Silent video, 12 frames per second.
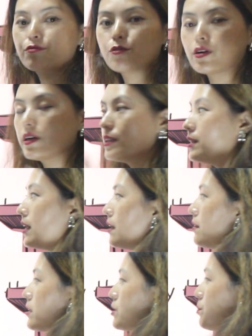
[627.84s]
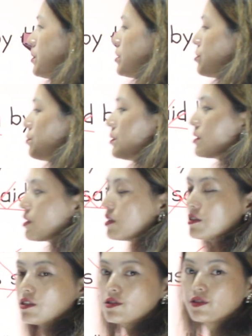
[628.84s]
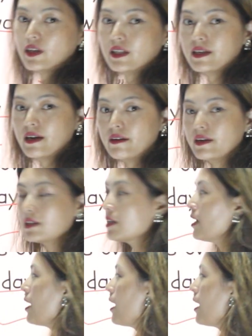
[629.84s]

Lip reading: for a direct speech to be turned into indirect